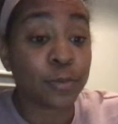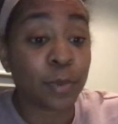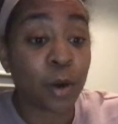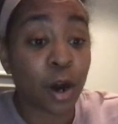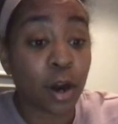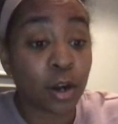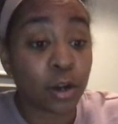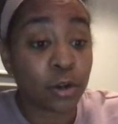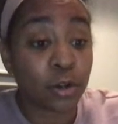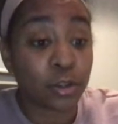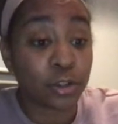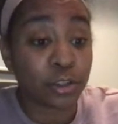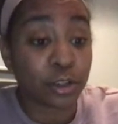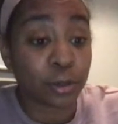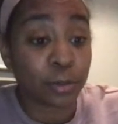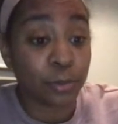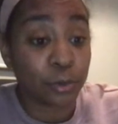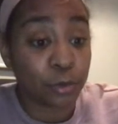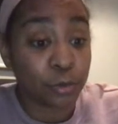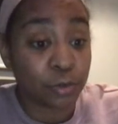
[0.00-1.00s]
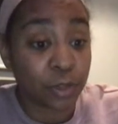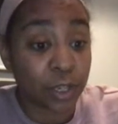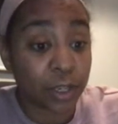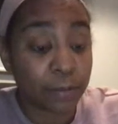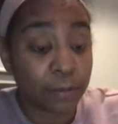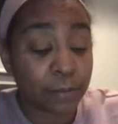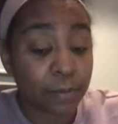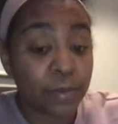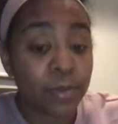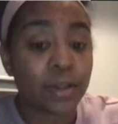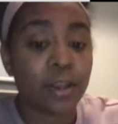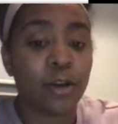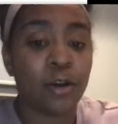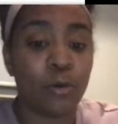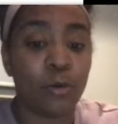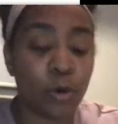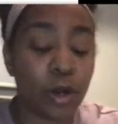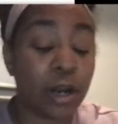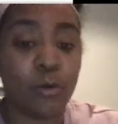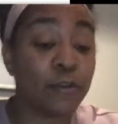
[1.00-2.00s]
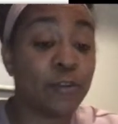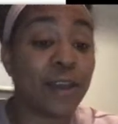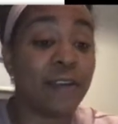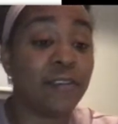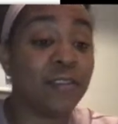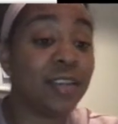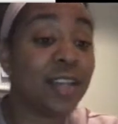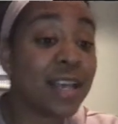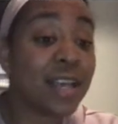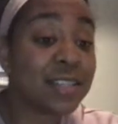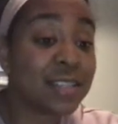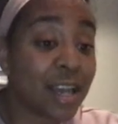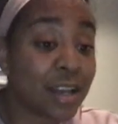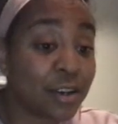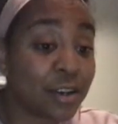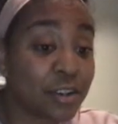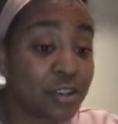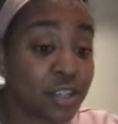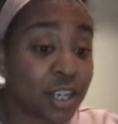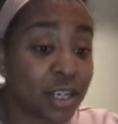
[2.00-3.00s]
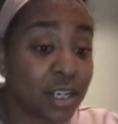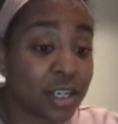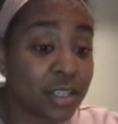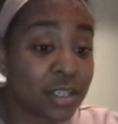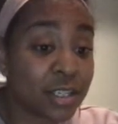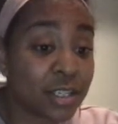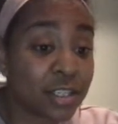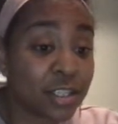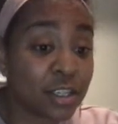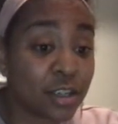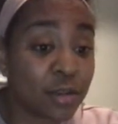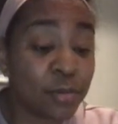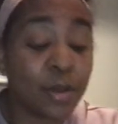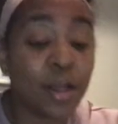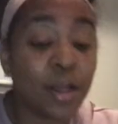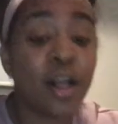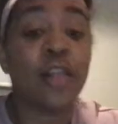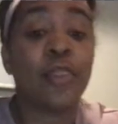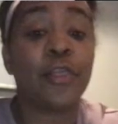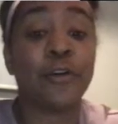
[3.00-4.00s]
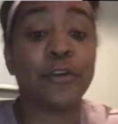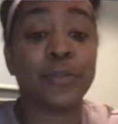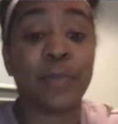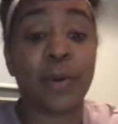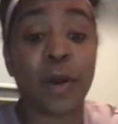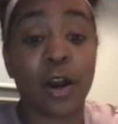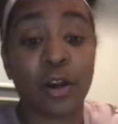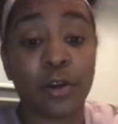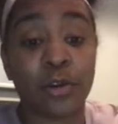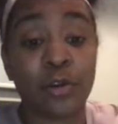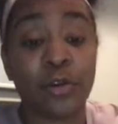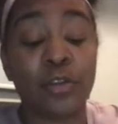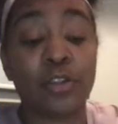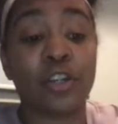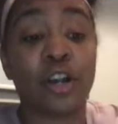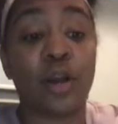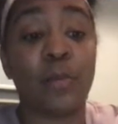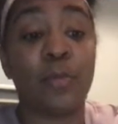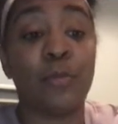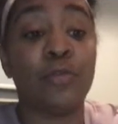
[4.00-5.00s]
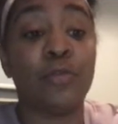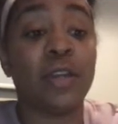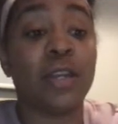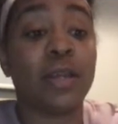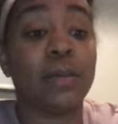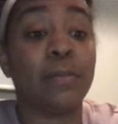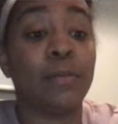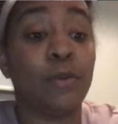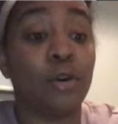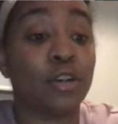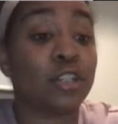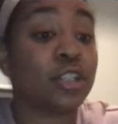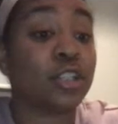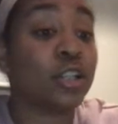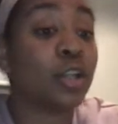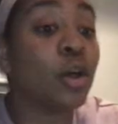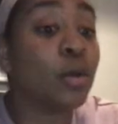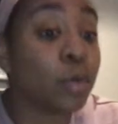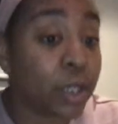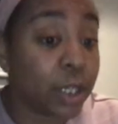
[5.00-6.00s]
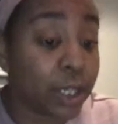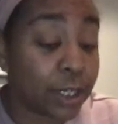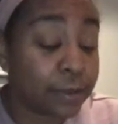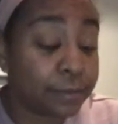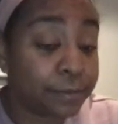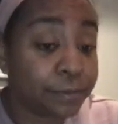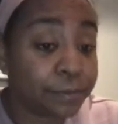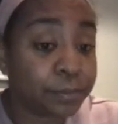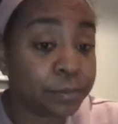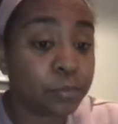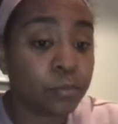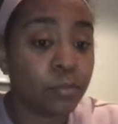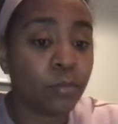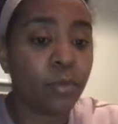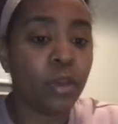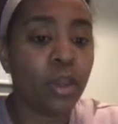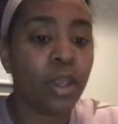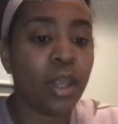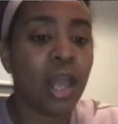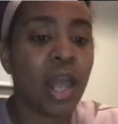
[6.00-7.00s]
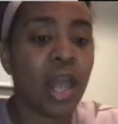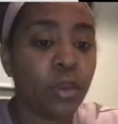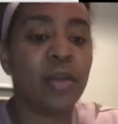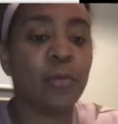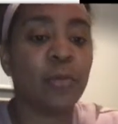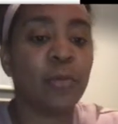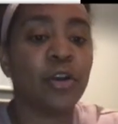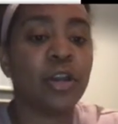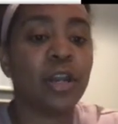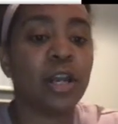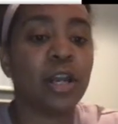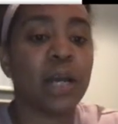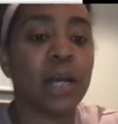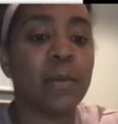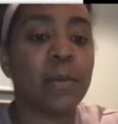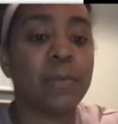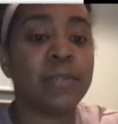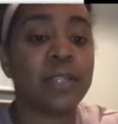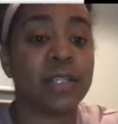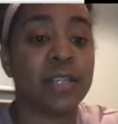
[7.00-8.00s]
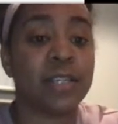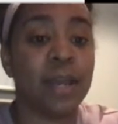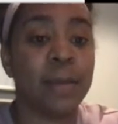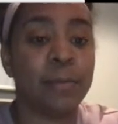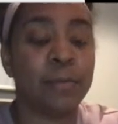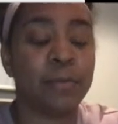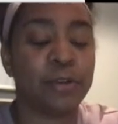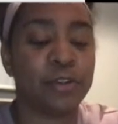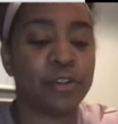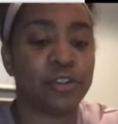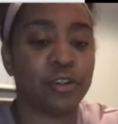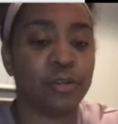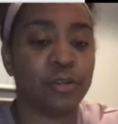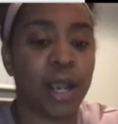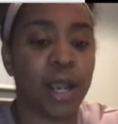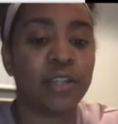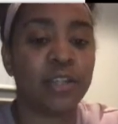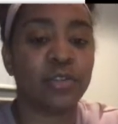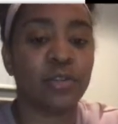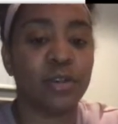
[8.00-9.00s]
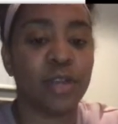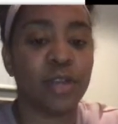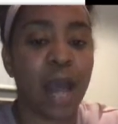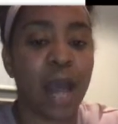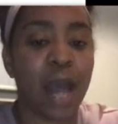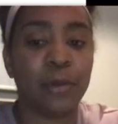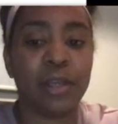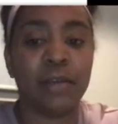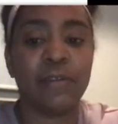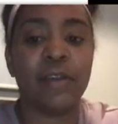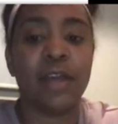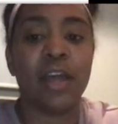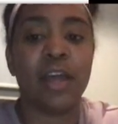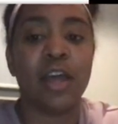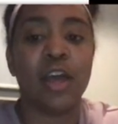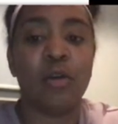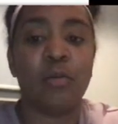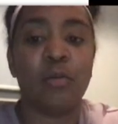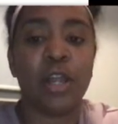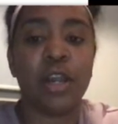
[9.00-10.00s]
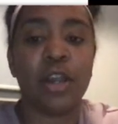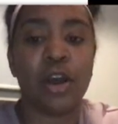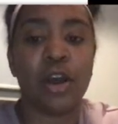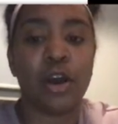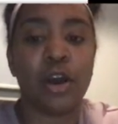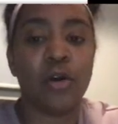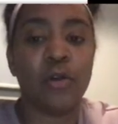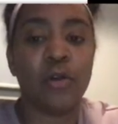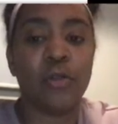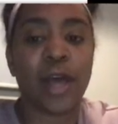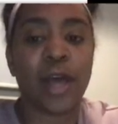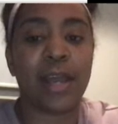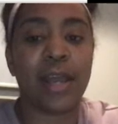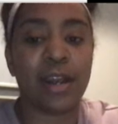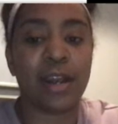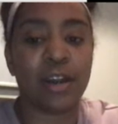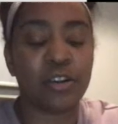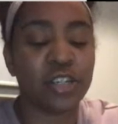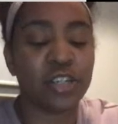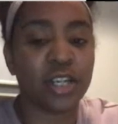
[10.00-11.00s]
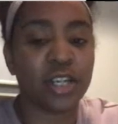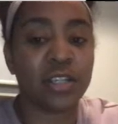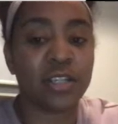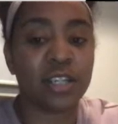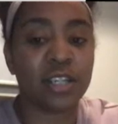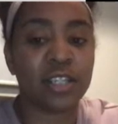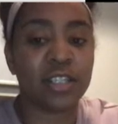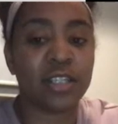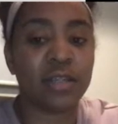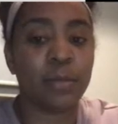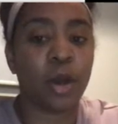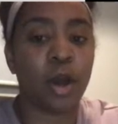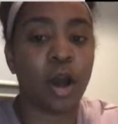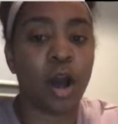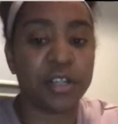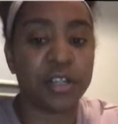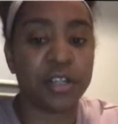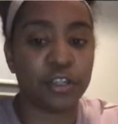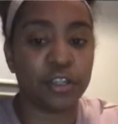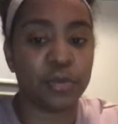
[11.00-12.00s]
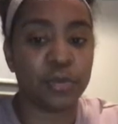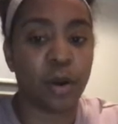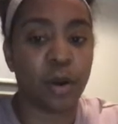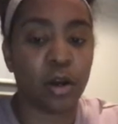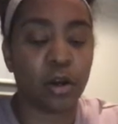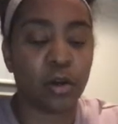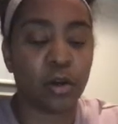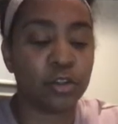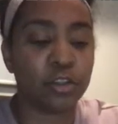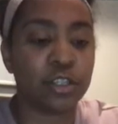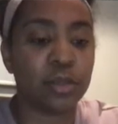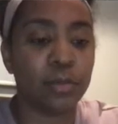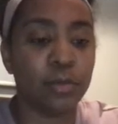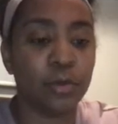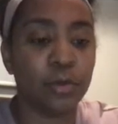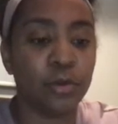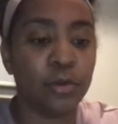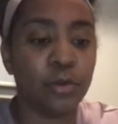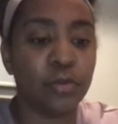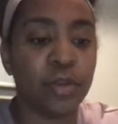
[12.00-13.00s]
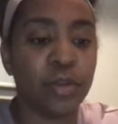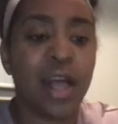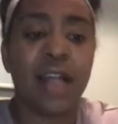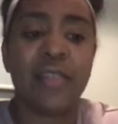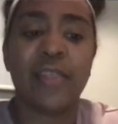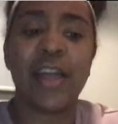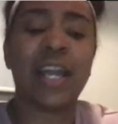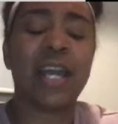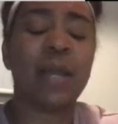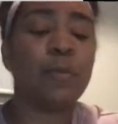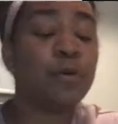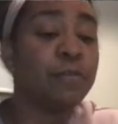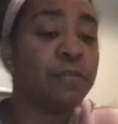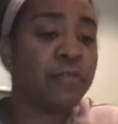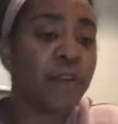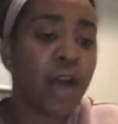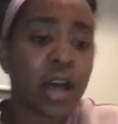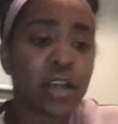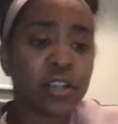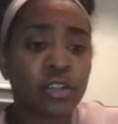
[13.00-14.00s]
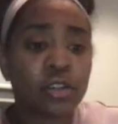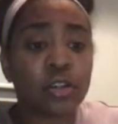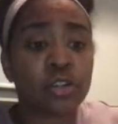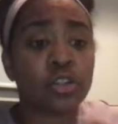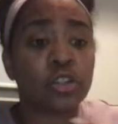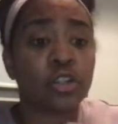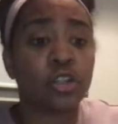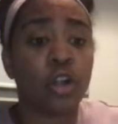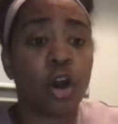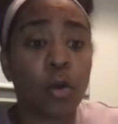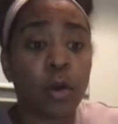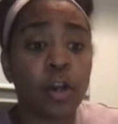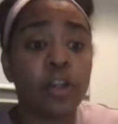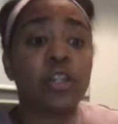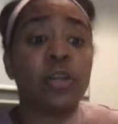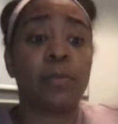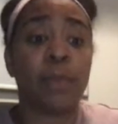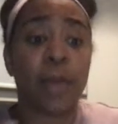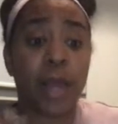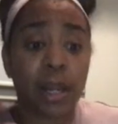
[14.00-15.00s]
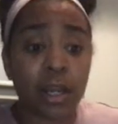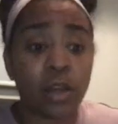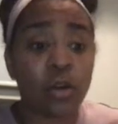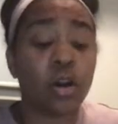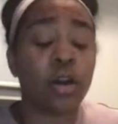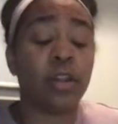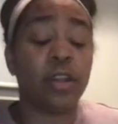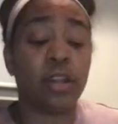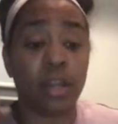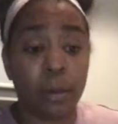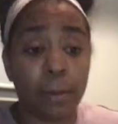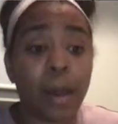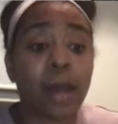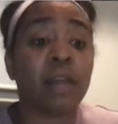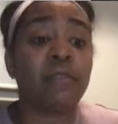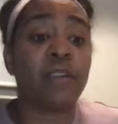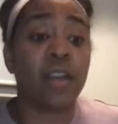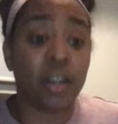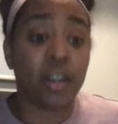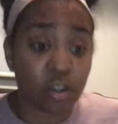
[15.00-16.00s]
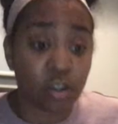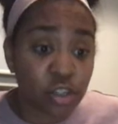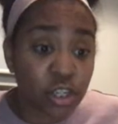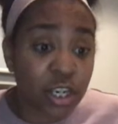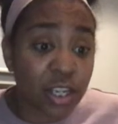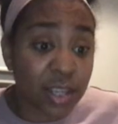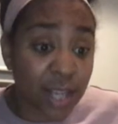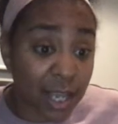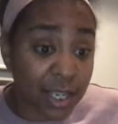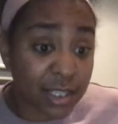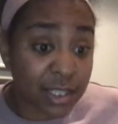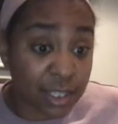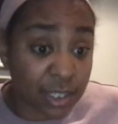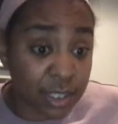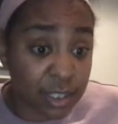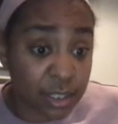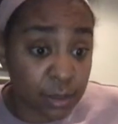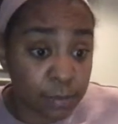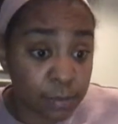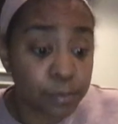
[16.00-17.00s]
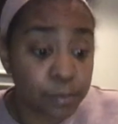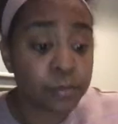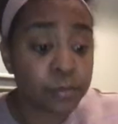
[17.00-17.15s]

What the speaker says: particles are moving. Where if you have less energy in a system, those particles are moving more slowly. And then we're going to come up to temperature, right? So now we know that energy in a system causes those particles to move. They can move faster or slower depending on the amount of energy in that system.